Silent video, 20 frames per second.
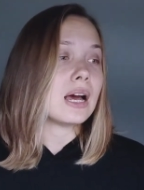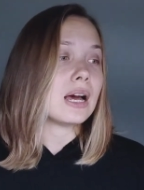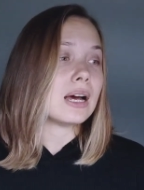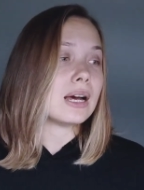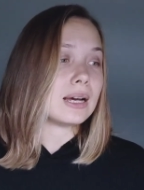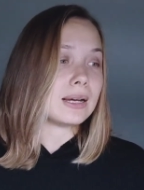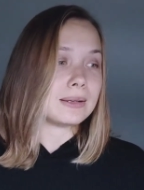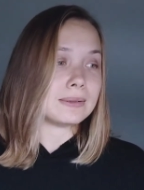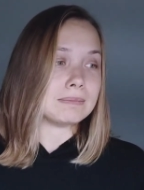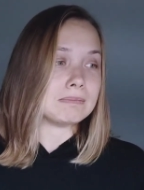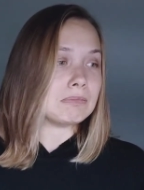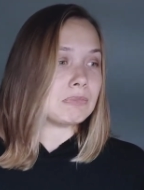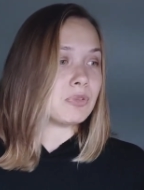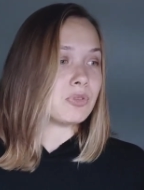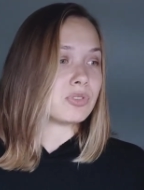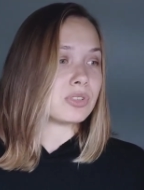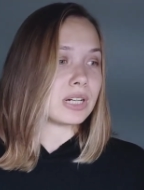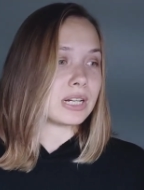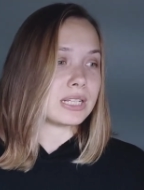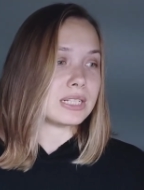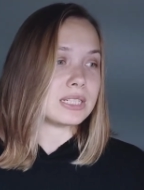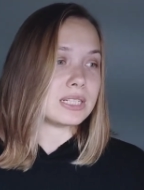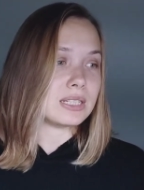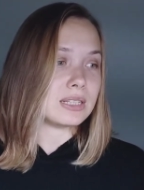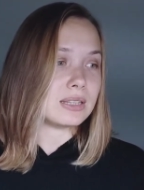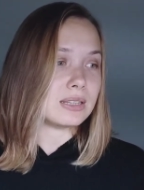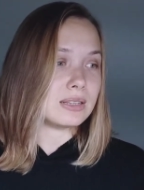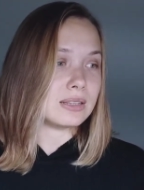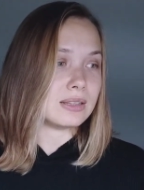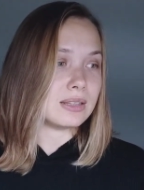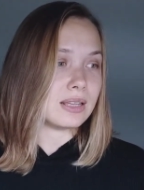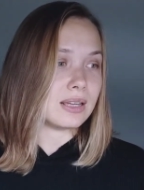uh, writing